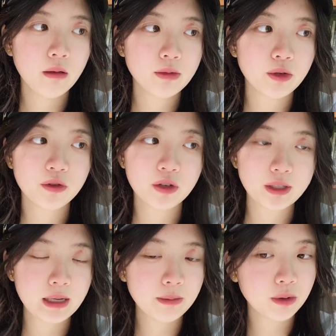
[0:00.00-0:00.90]
So for
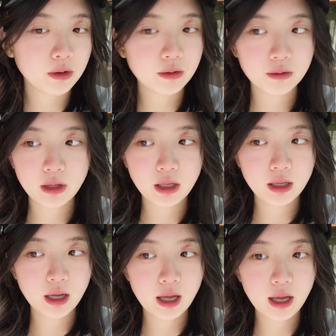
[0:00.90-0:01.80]
example,
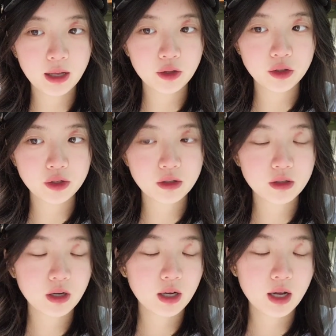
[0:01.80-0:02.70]
the English
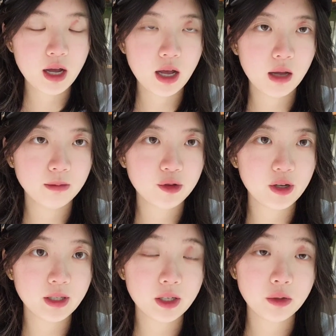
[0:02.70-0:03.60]

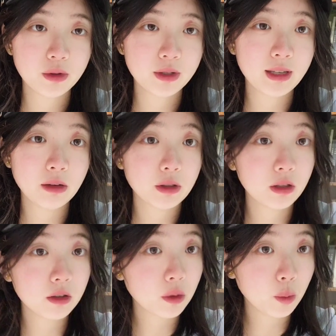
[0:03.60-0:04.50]
translation would sound a
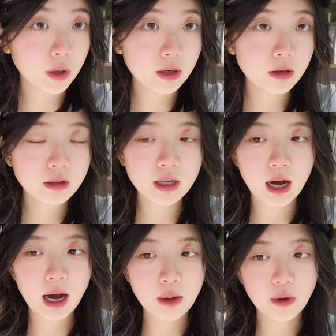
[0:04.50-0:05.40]
little weird.
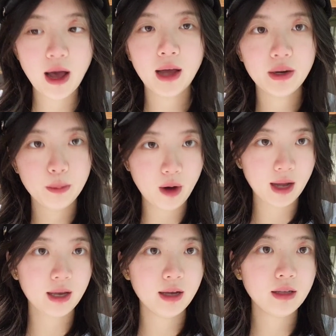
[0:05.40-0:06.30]
I will add a
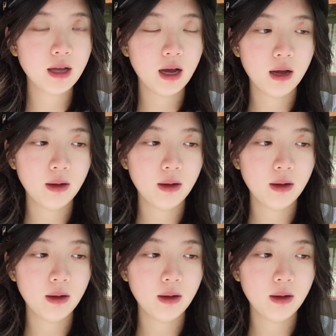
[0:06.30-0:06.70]
bracket.